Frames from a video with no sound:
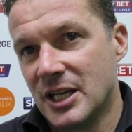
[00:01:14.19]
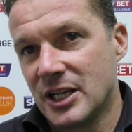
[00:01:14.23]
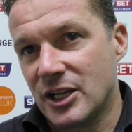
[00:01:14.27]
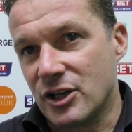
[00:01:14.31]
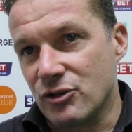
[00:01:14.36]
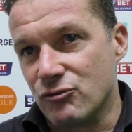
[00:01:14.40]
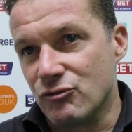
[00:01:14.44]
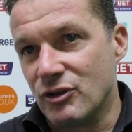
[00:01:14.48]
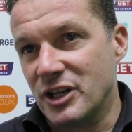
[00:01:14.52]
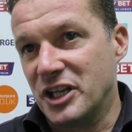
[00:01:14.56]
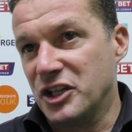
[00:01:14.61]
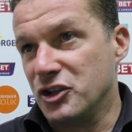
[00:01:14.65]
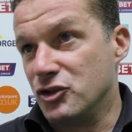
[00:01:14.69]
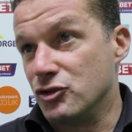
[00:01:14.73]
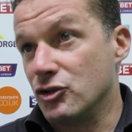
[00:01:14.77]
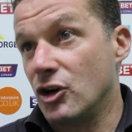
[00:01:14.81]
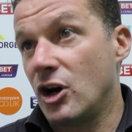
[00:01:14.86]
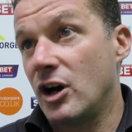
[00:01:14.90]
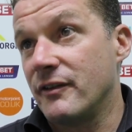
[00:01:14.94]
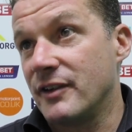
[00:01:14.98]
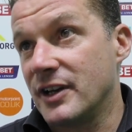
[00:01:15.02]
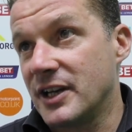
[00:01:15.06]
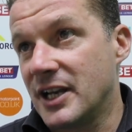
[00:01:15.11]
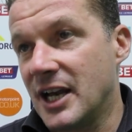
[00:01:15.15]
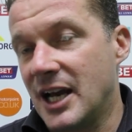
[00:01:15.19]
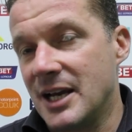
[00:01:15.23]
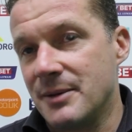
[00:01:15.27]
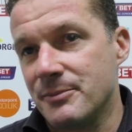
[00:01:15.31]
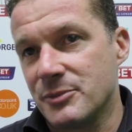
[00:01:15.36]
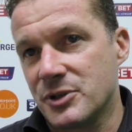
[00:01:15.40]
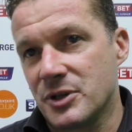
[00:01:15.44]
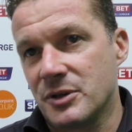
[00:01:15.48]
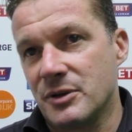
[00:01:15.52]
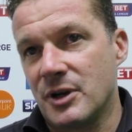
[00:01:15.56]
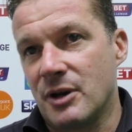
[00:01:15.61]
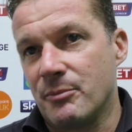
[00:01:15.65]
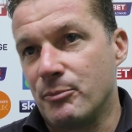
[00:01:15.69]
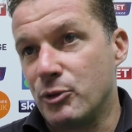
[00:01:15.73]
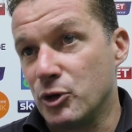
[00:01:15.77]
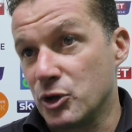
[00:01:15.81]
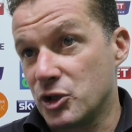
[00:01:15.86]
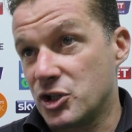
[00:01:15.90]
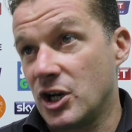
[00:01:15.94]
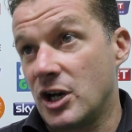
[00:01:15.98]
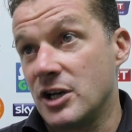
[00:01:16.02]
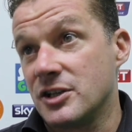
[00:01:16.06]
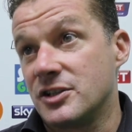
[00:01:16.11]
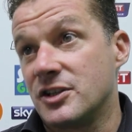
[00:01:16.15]
can really drive at games and, and put
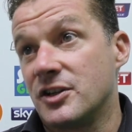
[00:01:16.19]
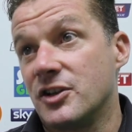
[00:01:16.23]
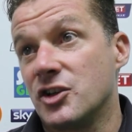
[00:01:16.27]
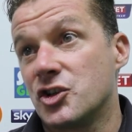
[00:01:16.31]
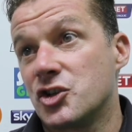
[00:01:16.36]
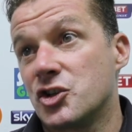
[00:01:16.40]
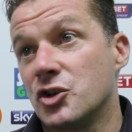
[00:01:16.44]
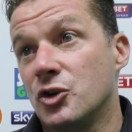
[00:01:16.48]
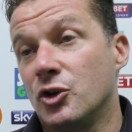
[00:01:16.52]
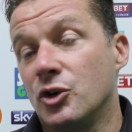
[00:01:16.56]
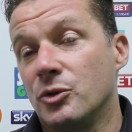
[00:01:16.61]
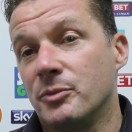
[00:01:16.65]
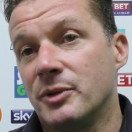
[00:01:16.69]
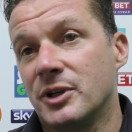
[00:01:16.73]
sides to the sword,